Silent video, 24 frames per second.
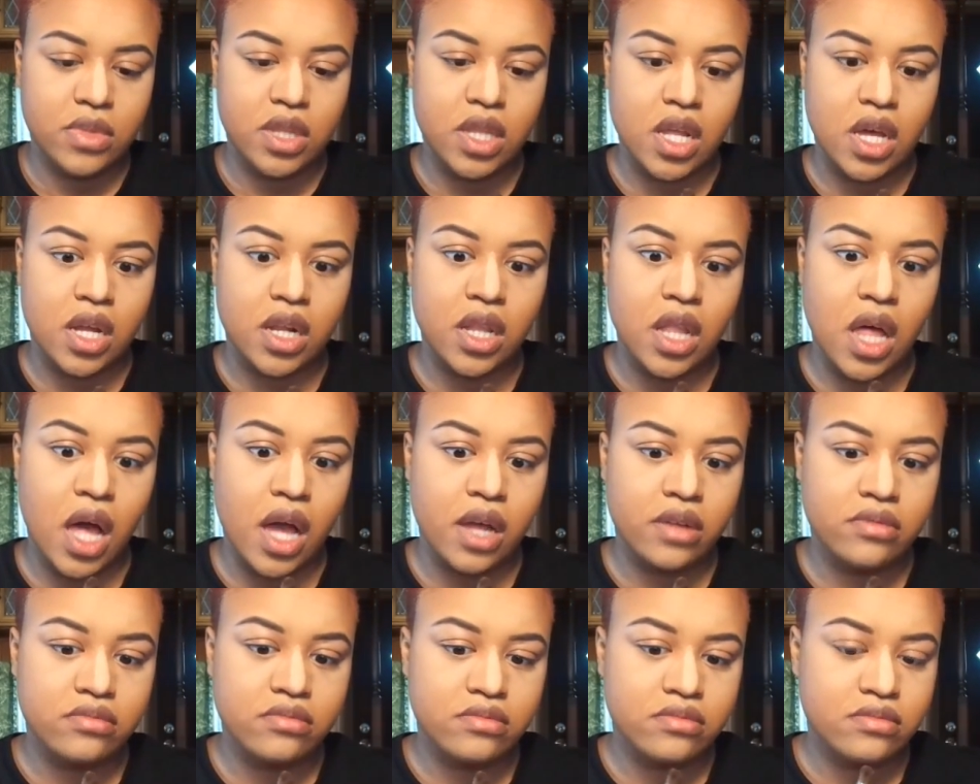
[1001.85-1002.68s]
Not a
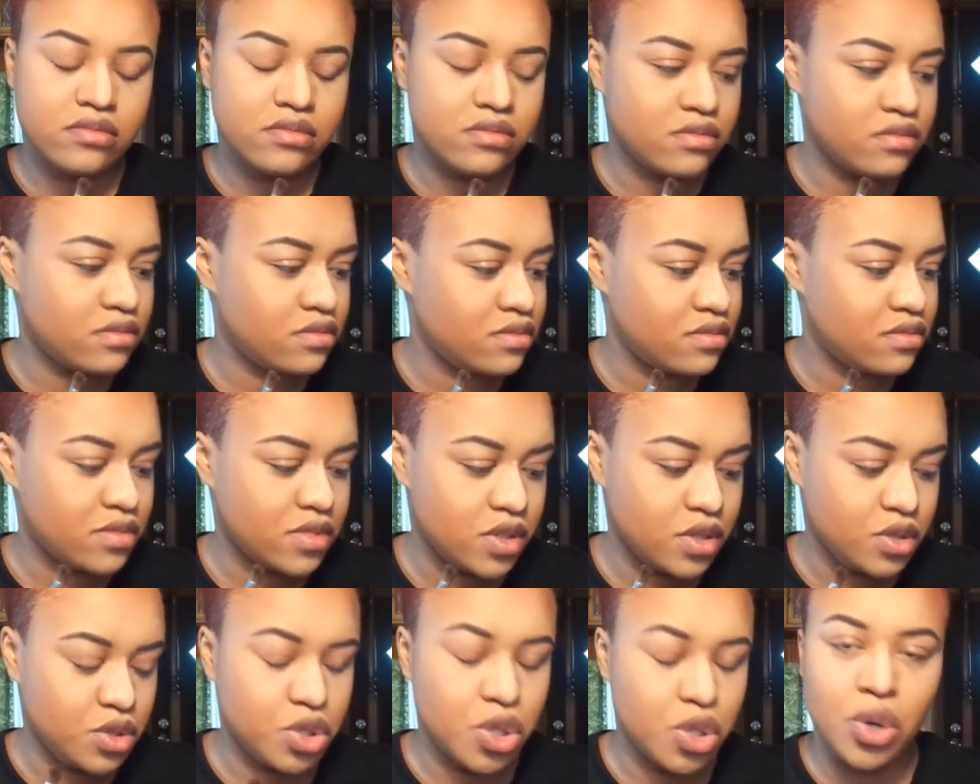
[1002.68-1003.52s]
lot.
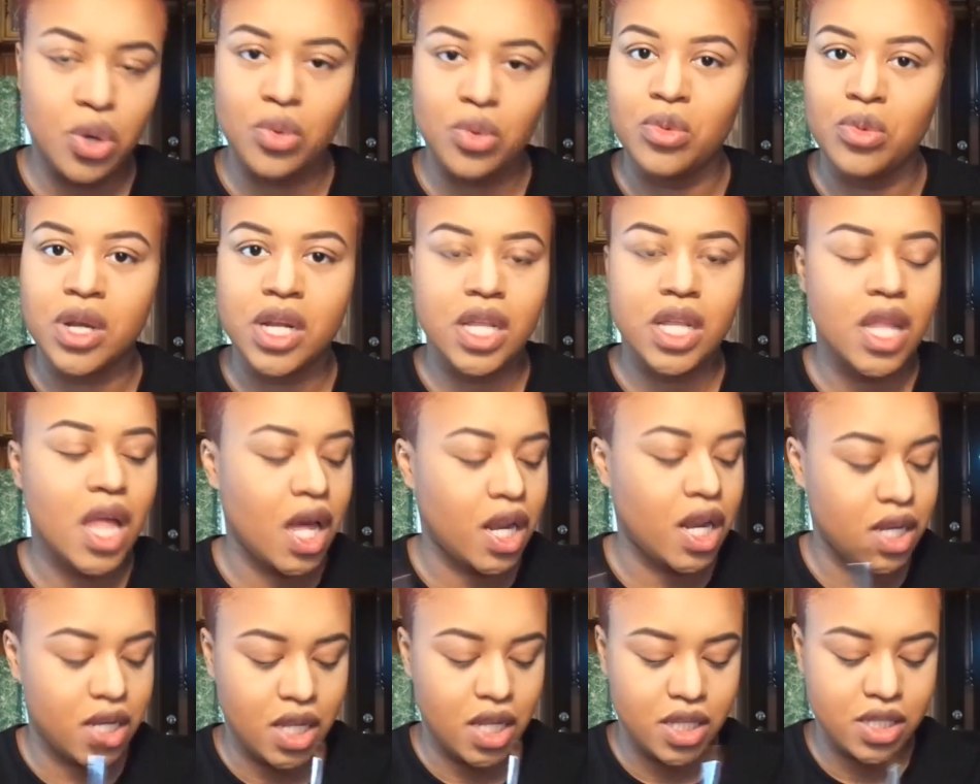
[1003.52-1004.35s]
Want a
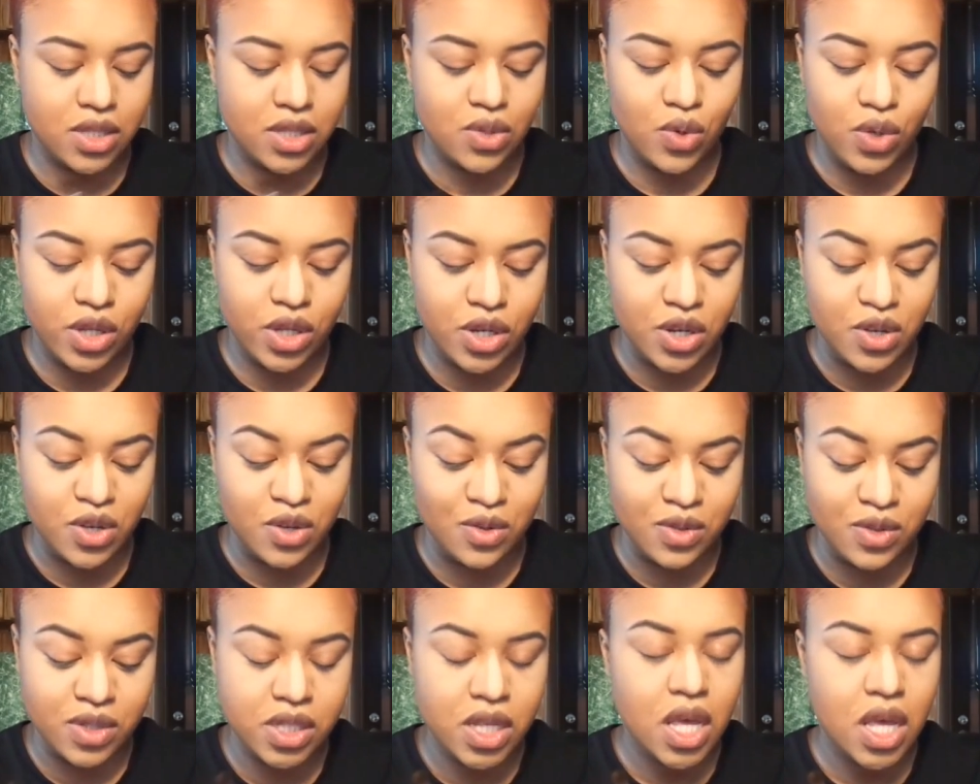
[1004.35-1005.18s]
lot of this on your
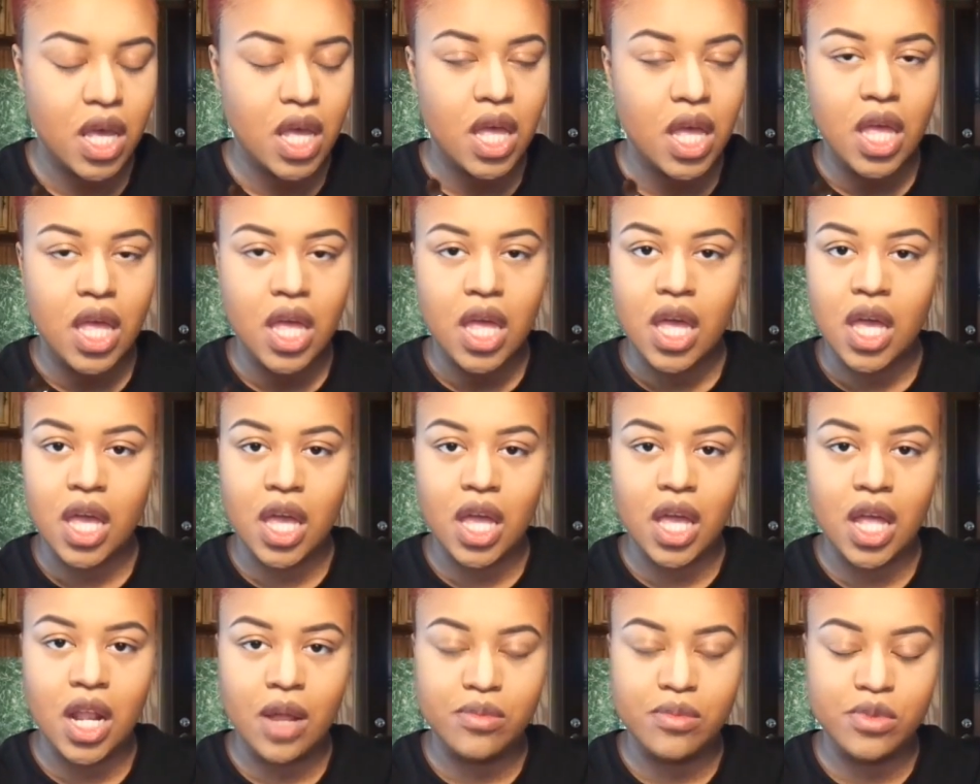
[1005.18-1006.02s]
nose.
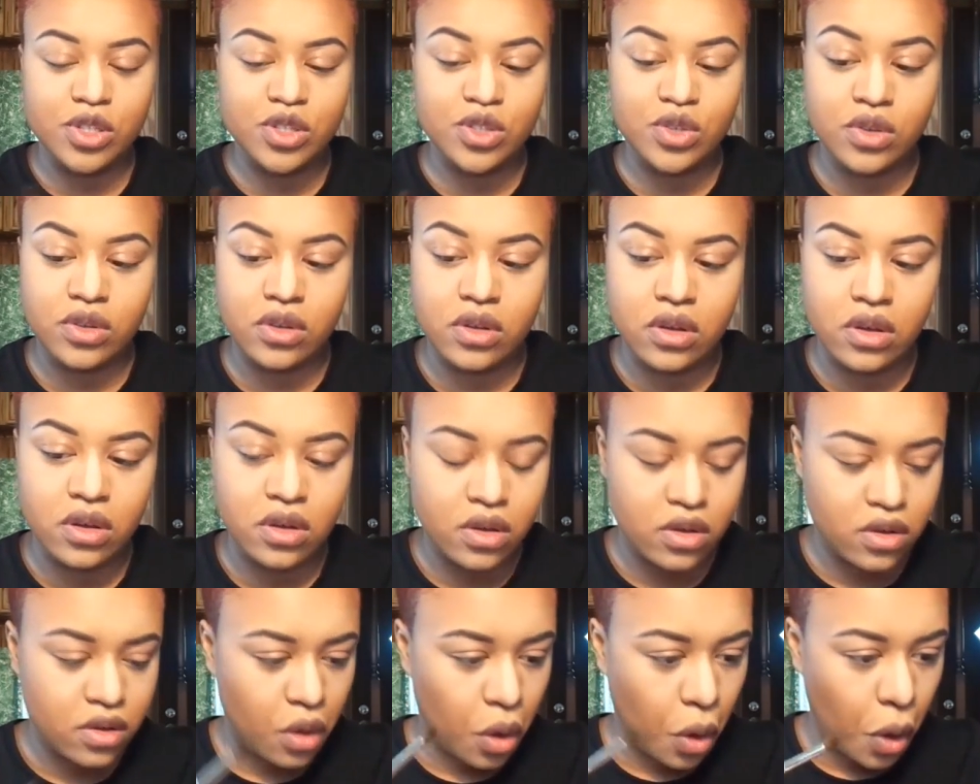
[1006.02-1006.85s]
And I'm just gonna
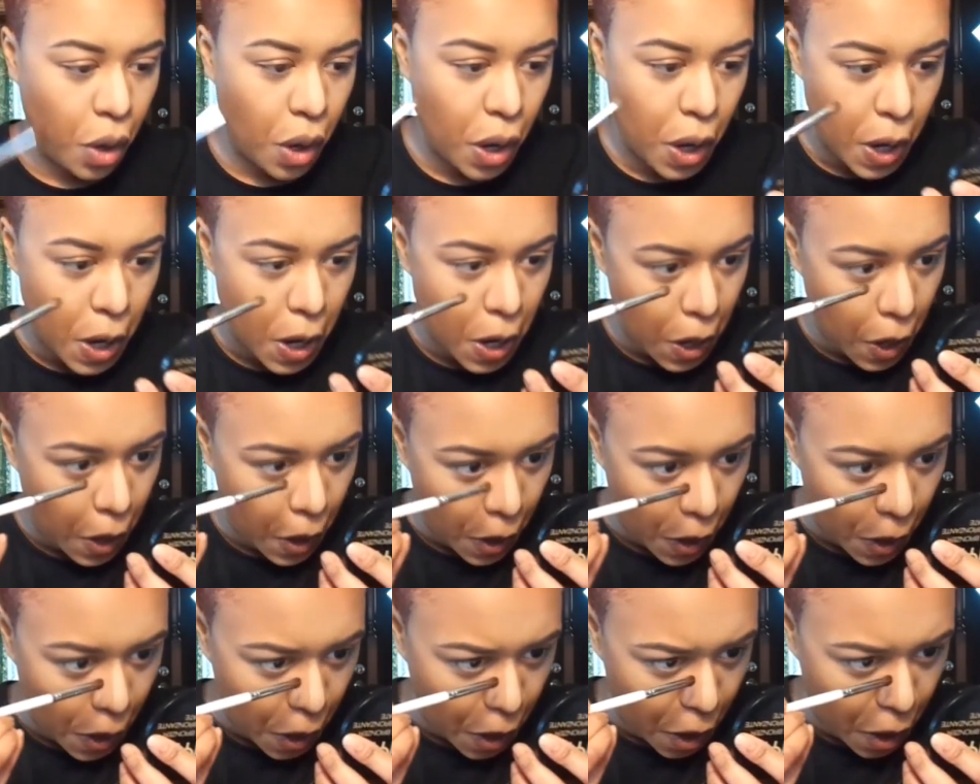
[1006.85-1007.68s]

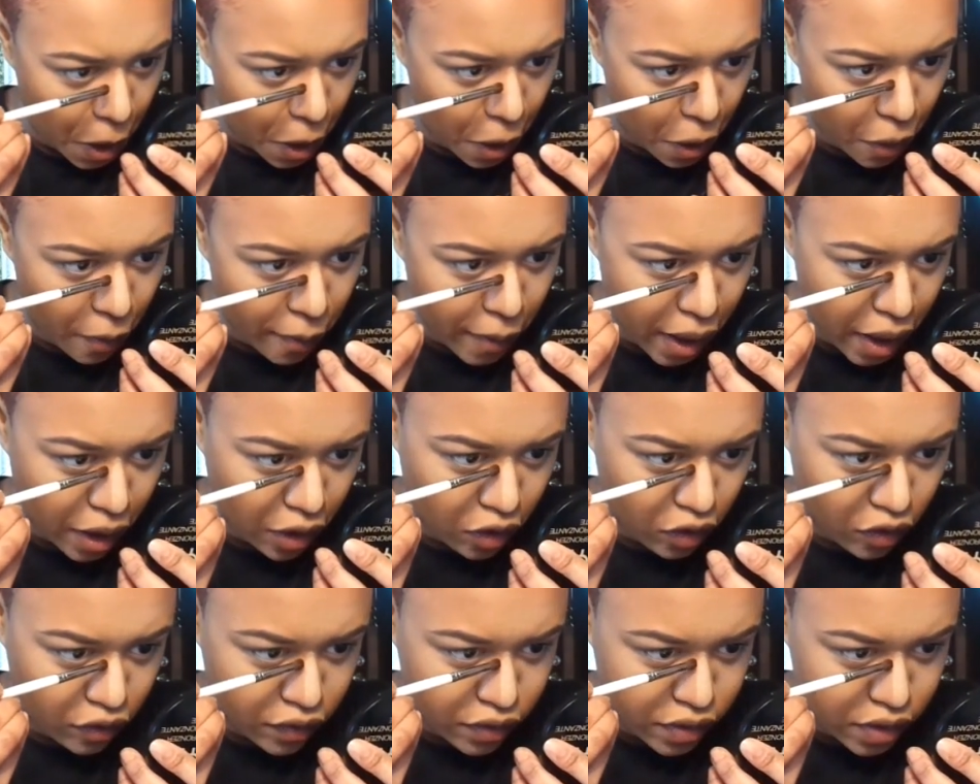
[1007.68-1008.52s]
go back
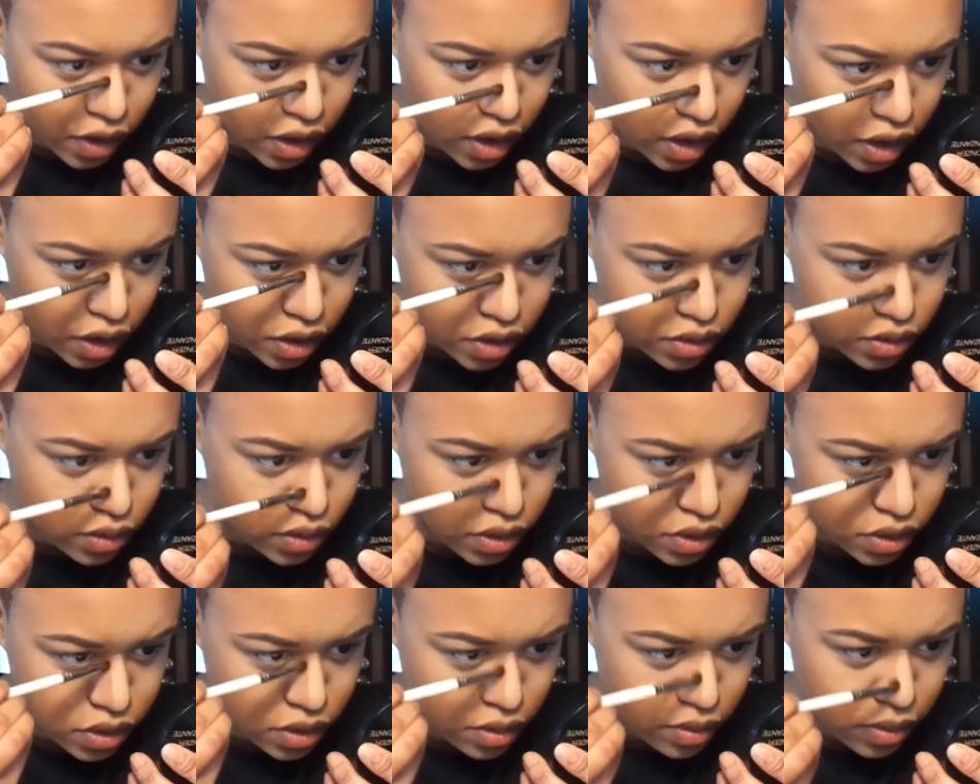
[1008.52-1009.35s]
over the
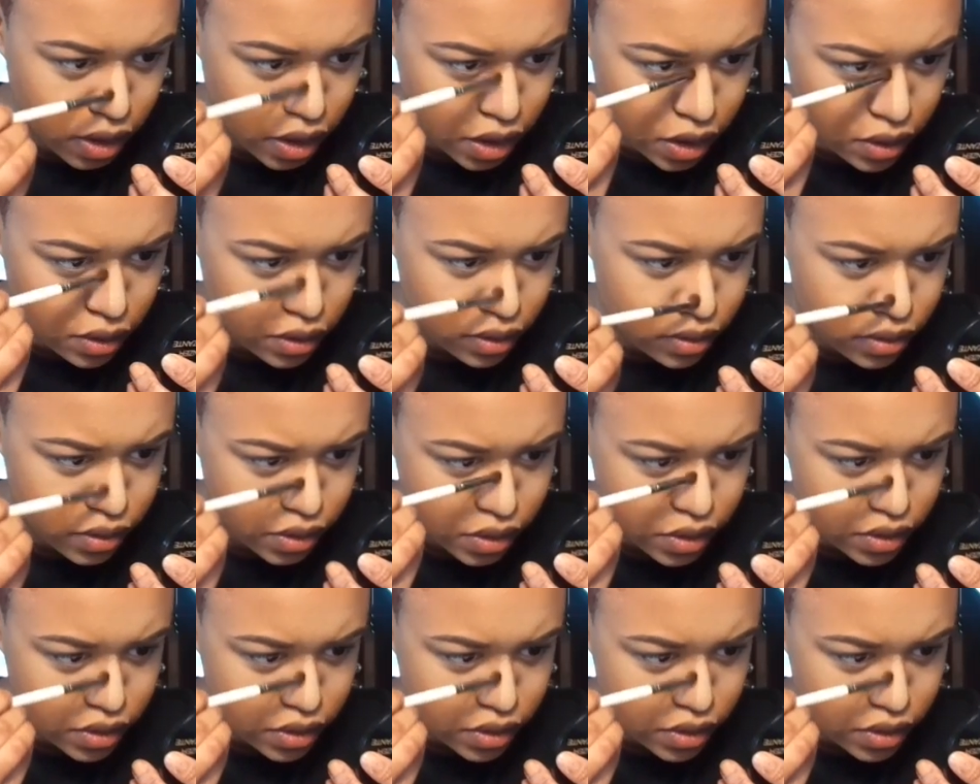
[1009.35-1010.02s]
contours on my nose.